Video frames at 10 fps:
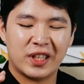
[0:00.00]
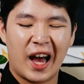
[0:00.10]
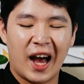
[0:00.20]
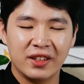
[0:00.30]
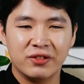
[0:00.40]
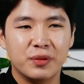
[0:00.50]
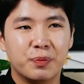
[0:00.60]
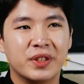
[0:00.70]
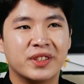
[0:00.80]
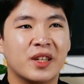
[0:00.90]
the
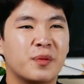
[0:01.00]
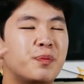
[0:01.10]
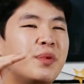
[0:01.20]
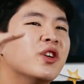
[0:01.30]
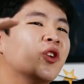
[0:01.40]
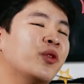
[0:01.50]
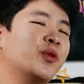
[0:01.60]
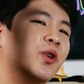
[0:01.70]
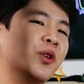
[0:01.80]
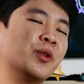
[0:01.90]
100% peak of
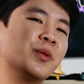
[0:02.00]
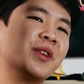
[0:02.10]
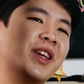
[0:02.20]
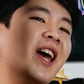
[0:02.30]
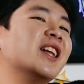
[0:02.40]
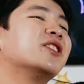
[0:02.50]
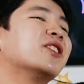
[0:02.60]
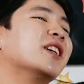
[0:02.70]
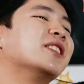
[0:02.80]
your energy, I